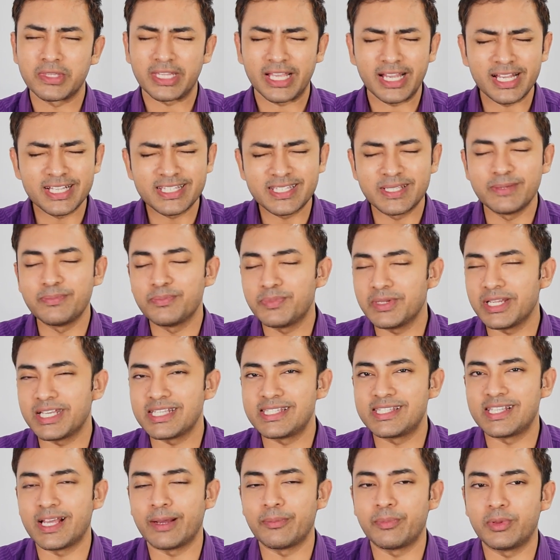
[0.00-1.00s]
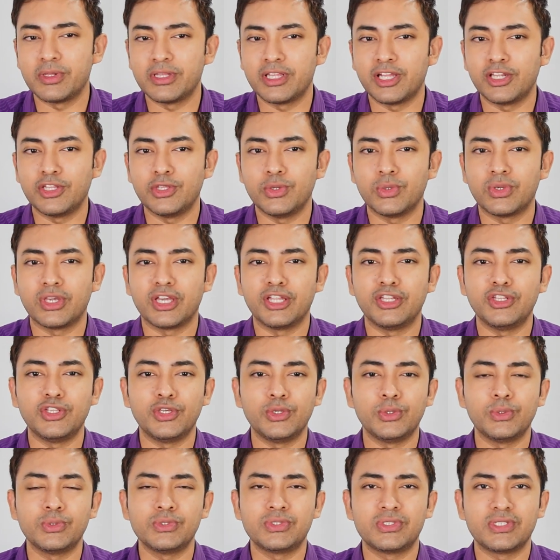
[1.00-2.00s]
A simple example that you can
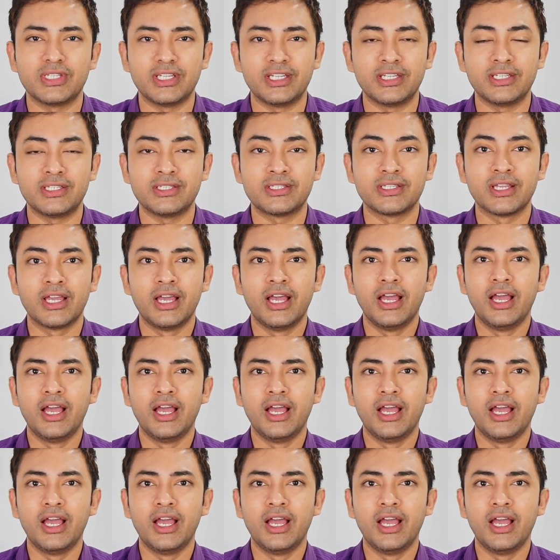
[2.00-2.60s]
use is,